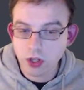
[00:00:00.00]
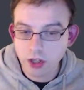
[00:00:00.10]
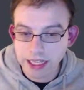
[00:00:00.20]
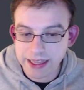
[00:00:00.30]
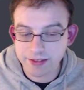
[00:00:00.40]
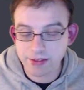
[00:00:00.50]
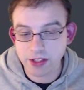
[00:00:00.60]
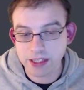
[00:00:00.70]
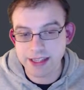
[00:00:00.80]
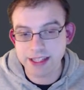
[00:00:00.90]
And
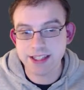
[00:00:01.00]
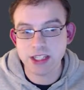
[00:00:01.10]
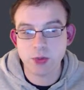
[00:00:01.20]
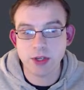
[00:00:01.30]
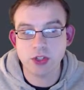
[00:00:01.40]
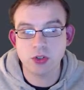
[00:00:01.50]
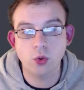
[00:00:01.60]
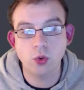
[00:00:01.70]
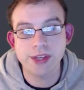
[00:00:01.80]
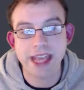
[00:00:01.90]
in this situation,
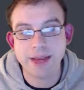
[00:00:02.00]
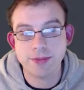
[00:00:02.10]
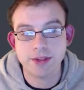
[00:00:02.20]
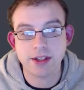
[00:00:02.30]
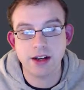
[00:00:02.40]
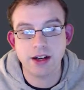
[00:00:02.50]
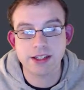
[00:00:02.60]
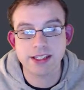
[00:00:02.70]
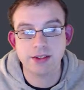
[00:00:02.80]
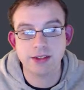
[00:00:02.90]
all the games are
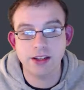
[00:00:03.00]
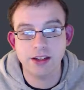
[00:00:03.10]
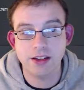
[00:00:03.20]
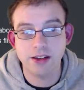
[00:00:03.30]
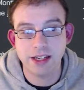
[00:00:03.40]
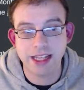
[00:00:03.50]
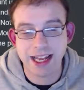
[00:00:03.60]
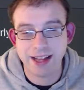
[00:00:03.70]
still early